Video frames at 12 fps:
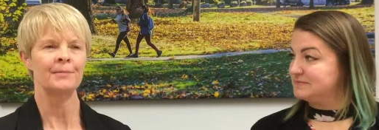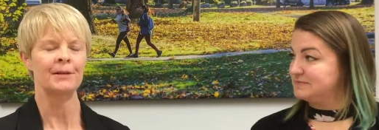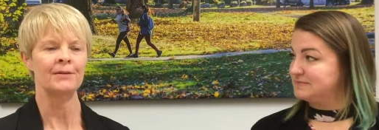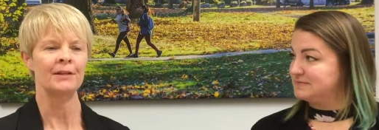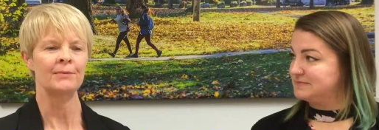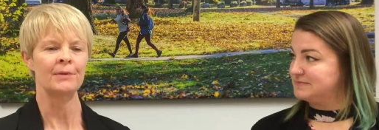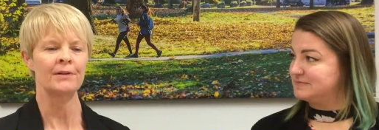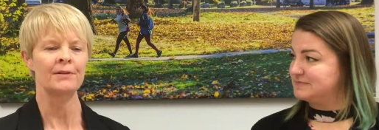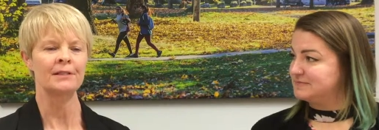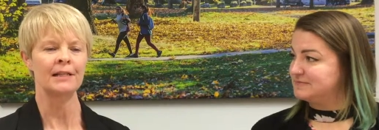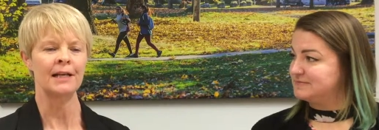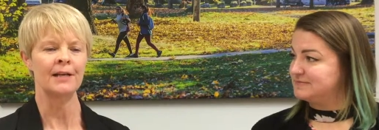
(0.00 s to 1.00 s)
Speaker 1: about it,
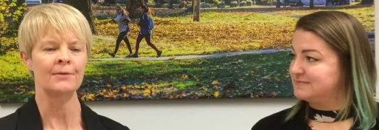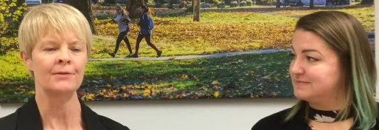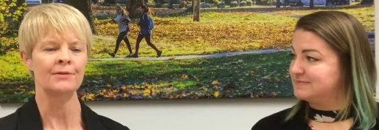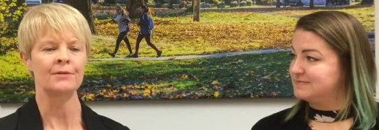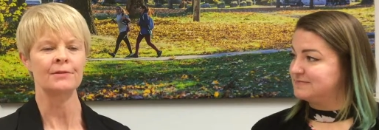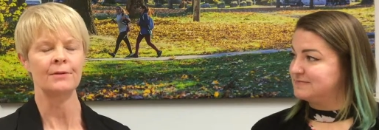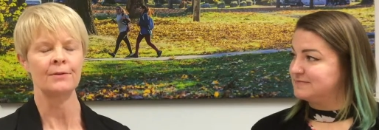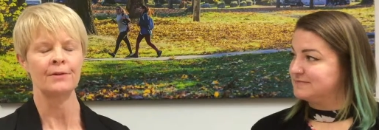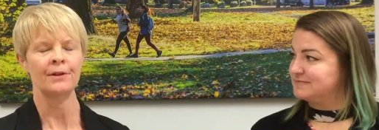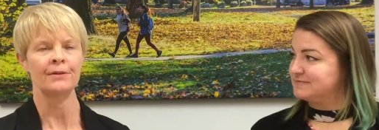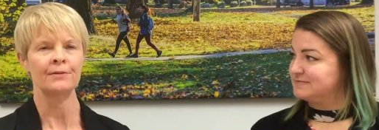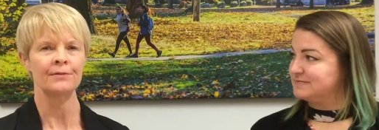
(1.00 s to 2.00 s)
whether it's language or
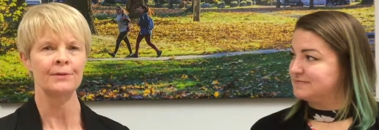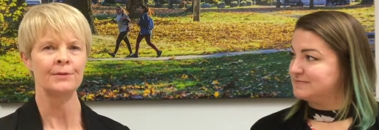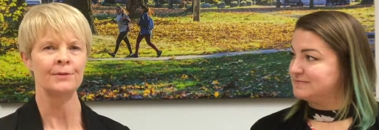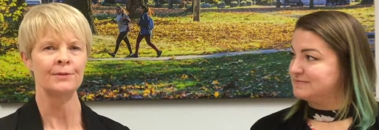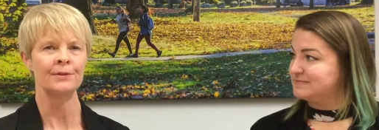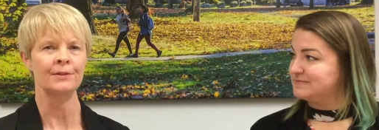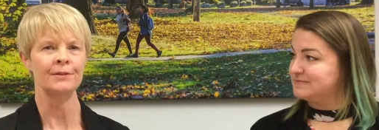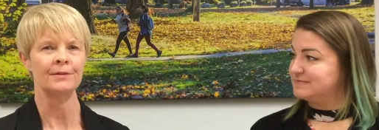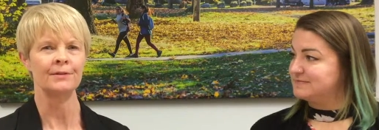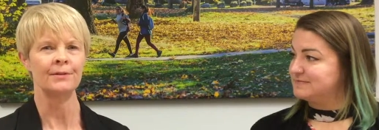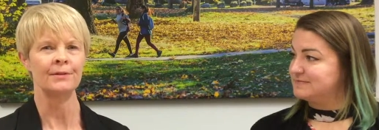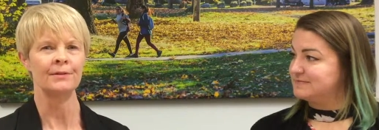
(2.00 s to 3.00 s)
clothing or food
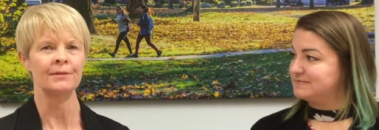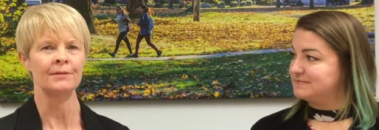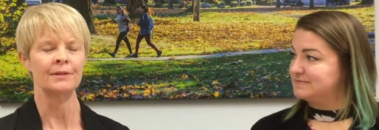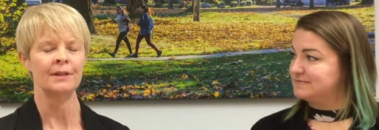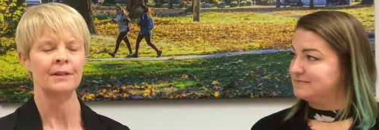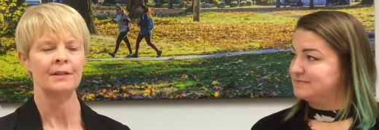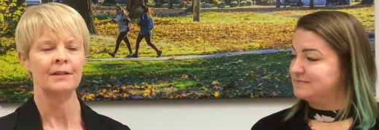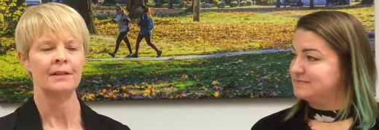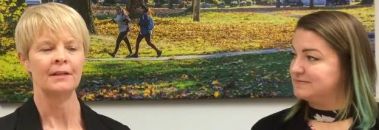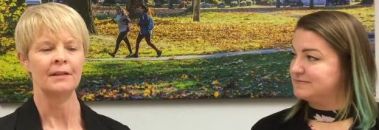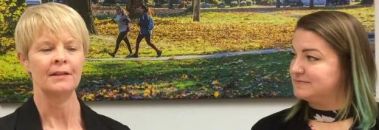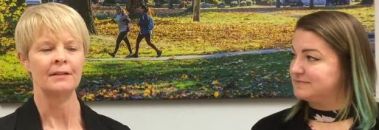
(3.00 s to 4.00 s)
or or
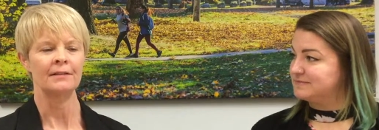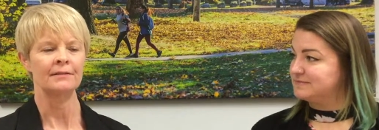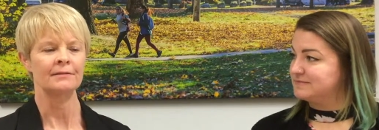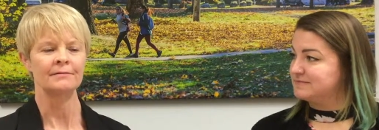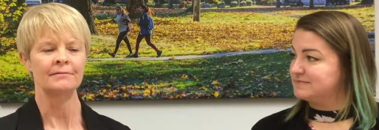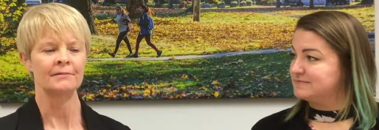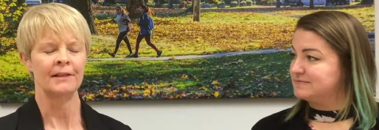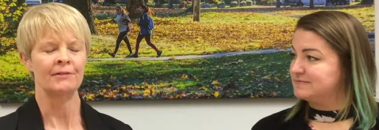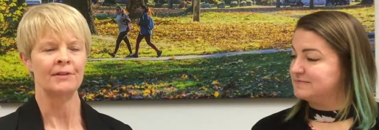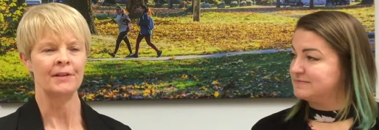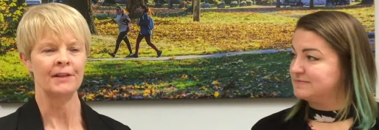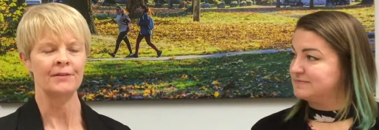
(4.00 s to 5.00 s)
uh,
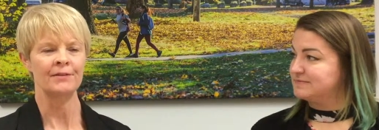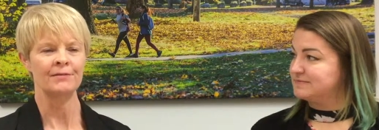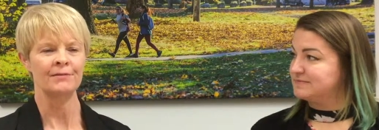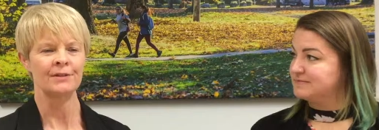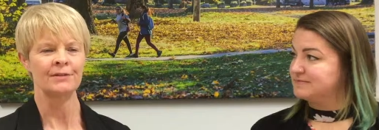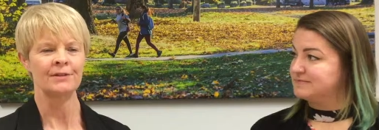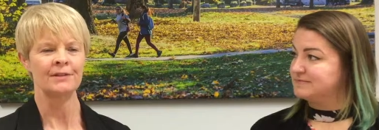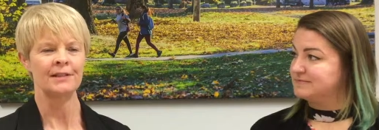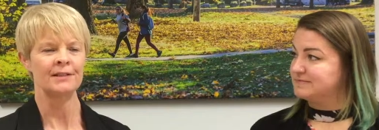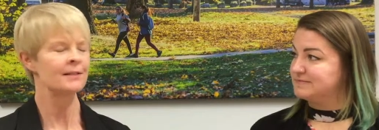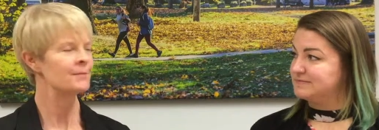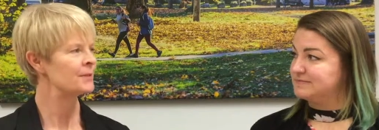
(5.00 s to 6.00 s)
everything, they they
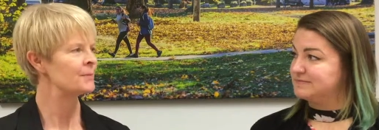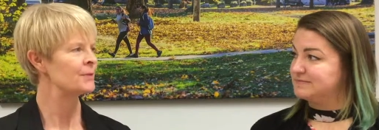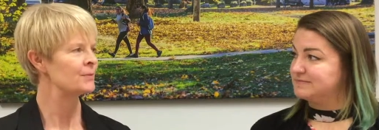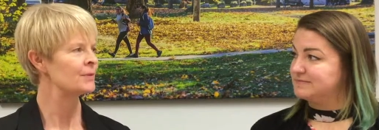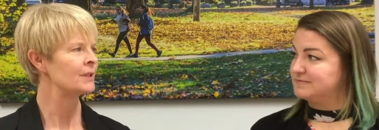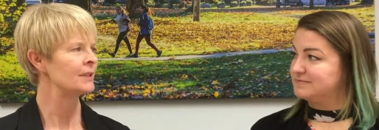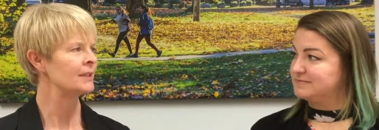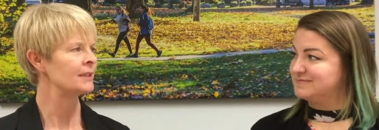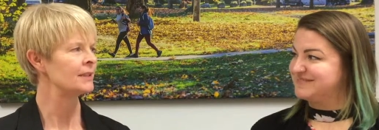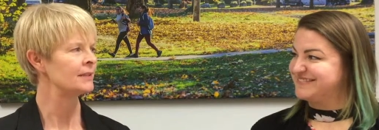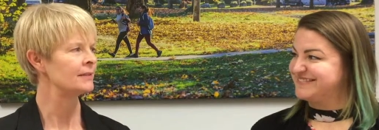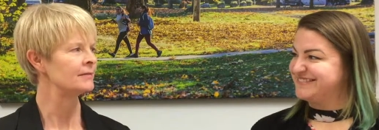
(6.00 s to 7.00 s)
they seem to be
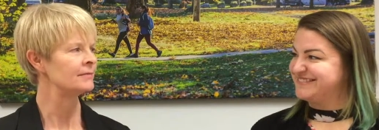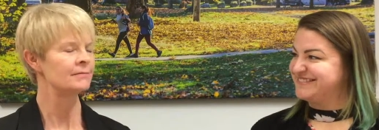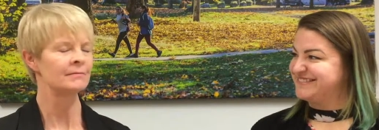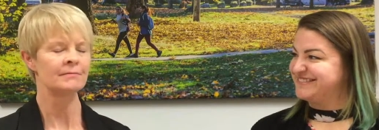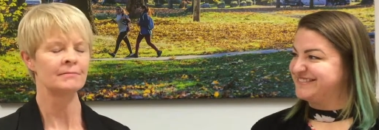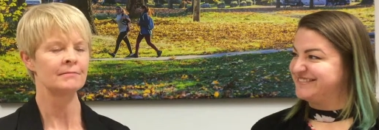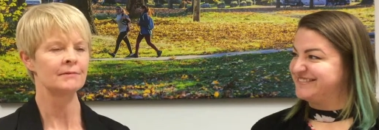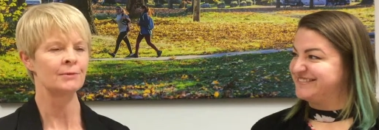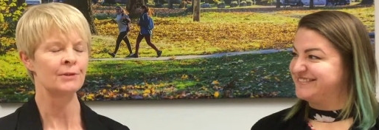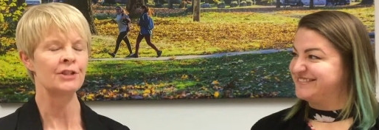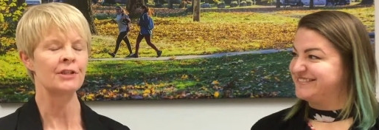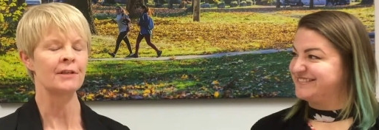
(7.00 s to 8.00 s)
really
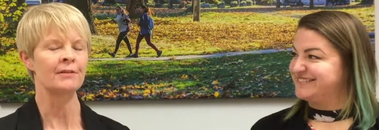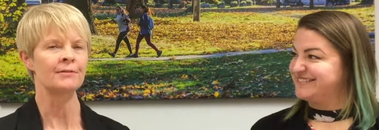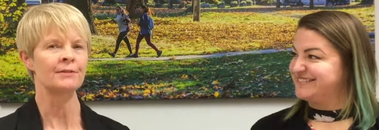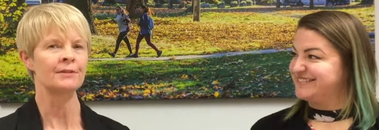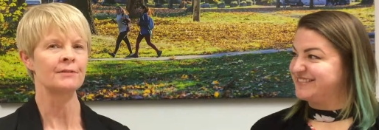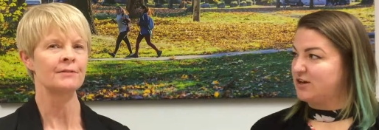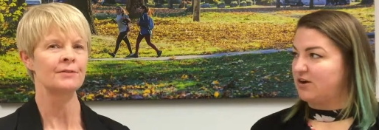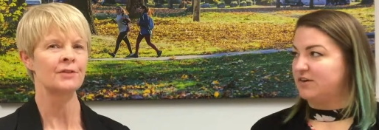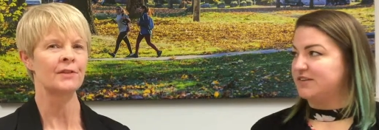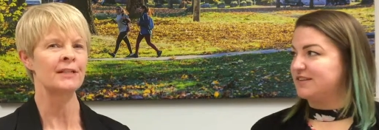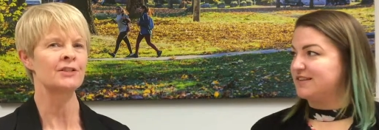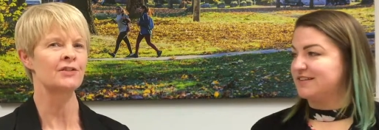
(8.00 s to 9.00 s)
they're reaching out. Oh,
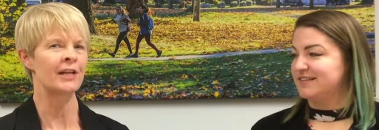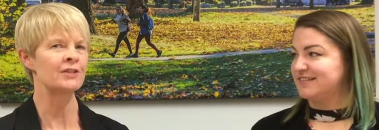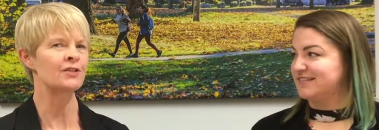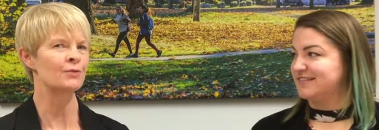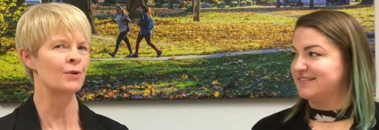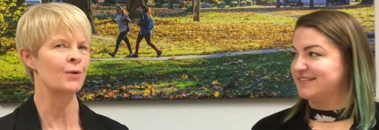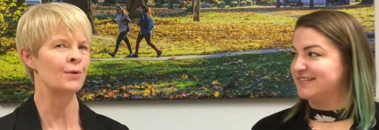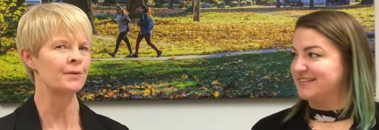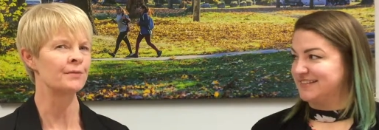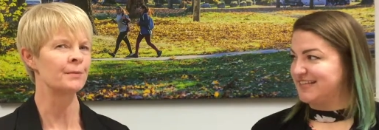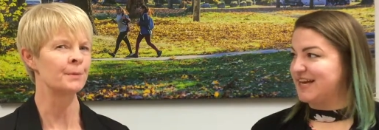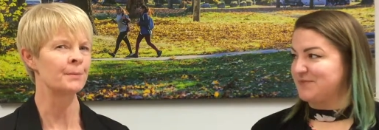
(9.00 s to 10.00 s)
so that's that's
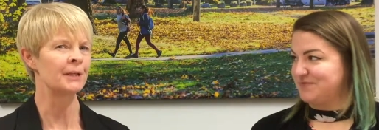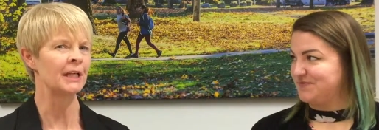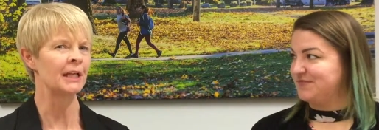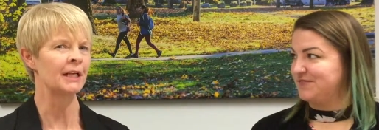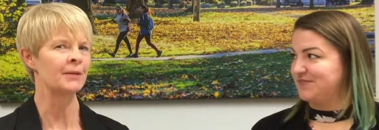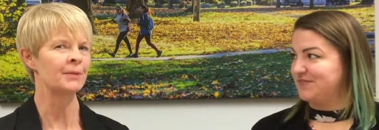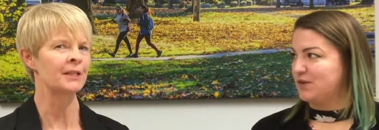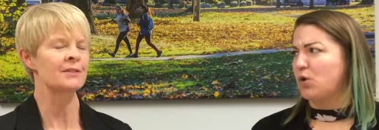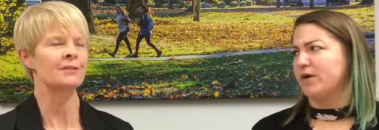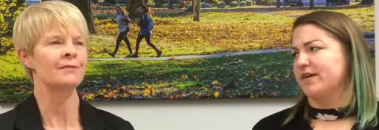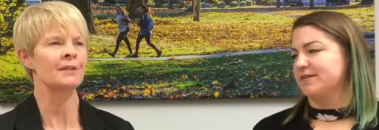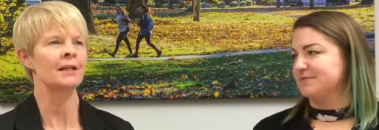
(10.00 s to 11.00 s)
grown from the beginning
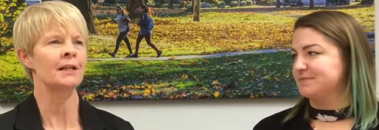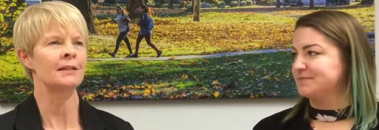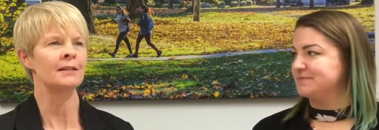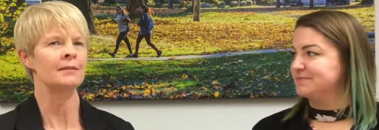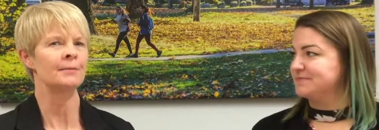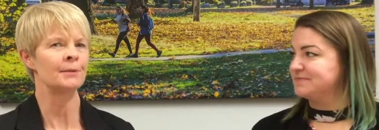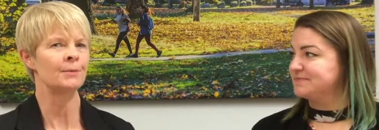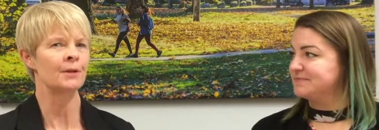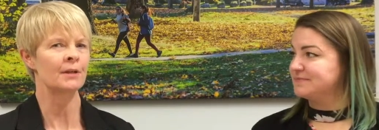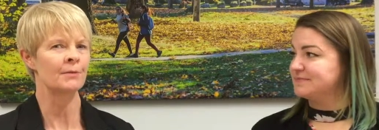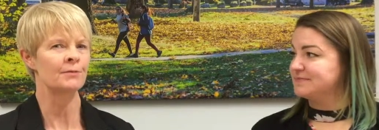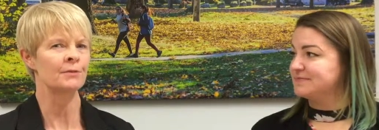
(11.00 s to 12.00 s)
because they're feeling a little bit
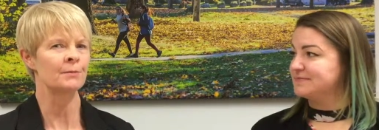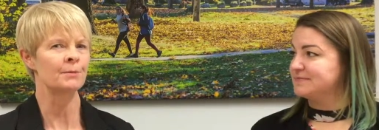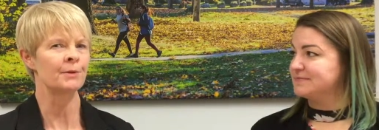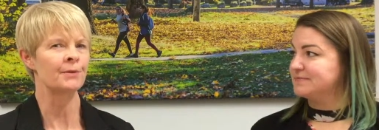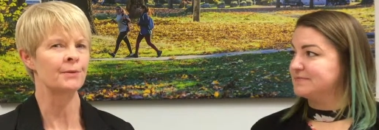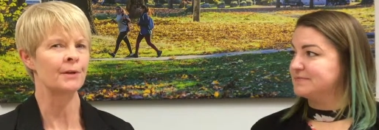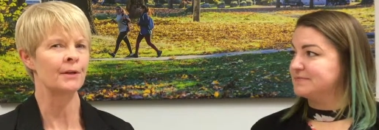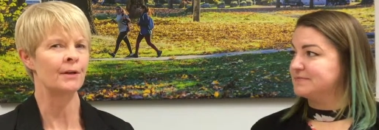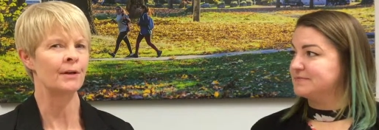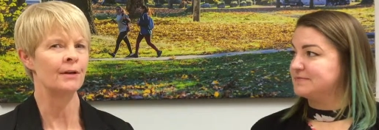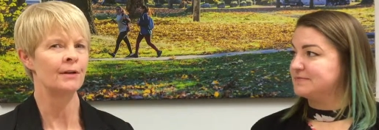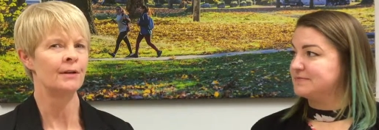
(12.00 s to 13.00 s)
more comfortable with who they
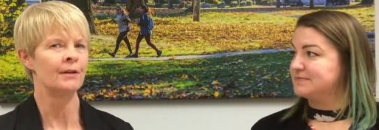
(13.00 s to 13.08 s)
are.